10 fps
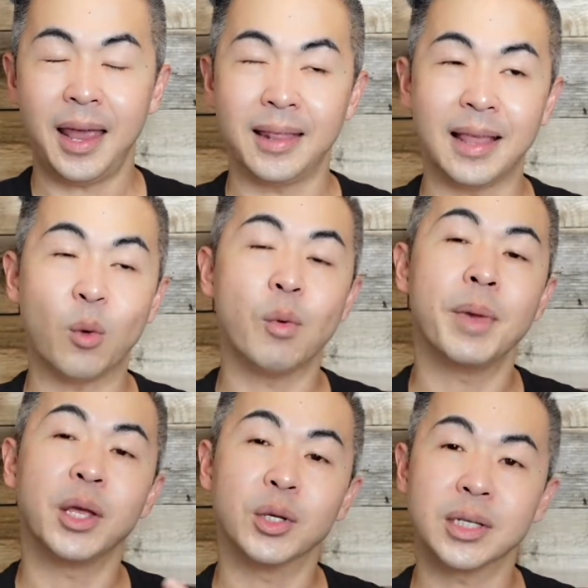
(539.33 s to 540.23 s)
and that will
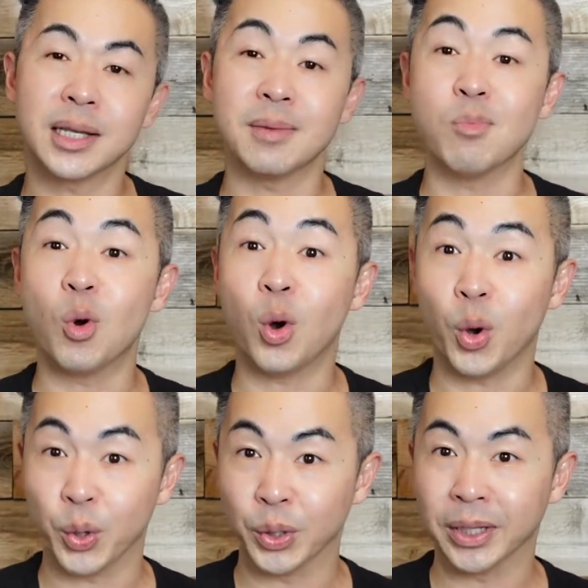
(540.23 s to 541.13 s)
make your skin more
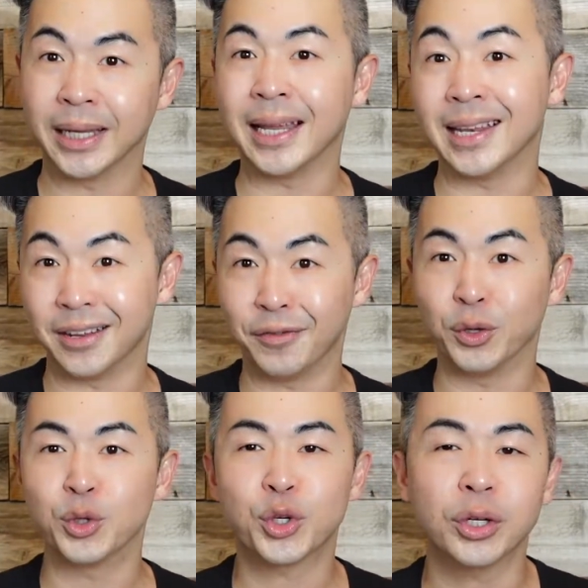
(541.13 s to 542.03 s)
oily in the
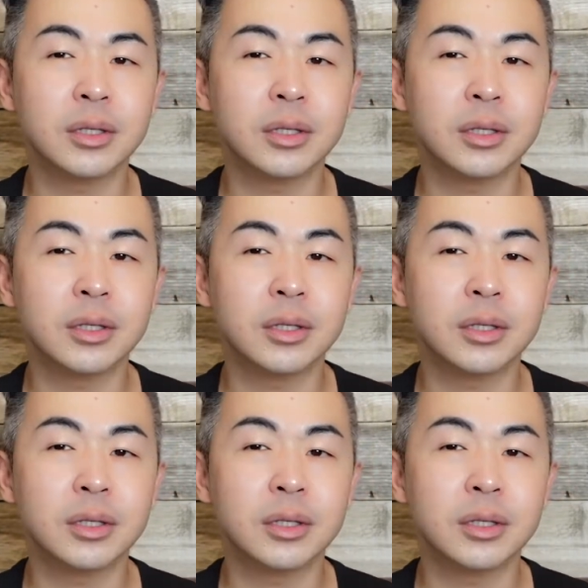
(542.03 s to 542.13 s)
future.